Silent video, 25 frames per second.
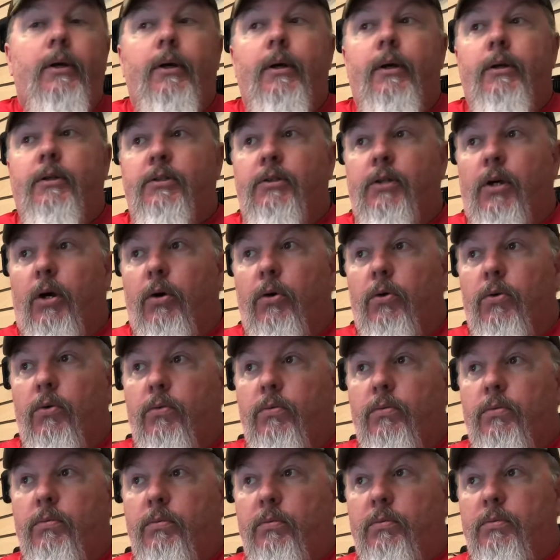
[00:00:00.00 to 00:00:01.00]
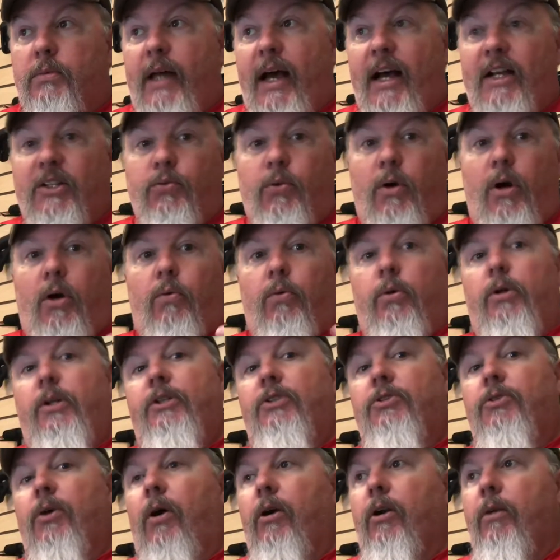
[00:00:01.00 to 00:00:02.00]
So that's what really
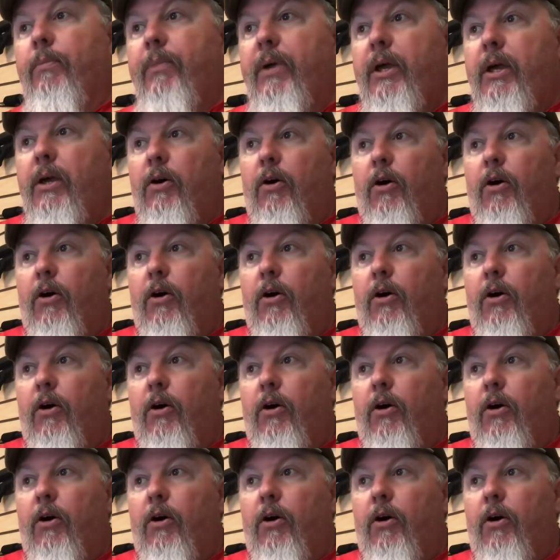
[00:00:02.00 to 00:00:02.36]
started me on